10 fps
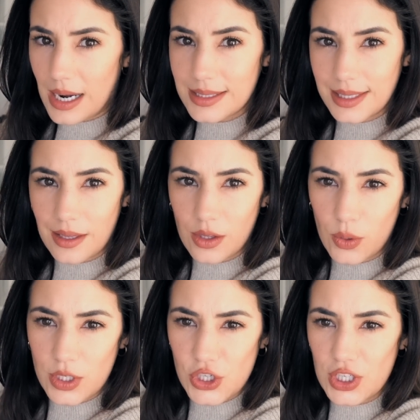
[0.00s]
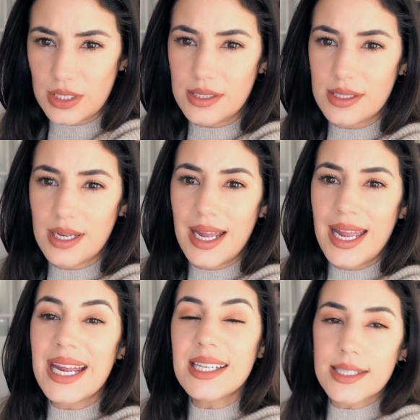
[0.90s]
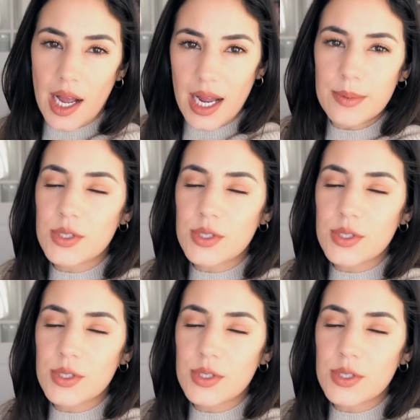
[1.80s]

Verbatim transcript: asking the questions in time.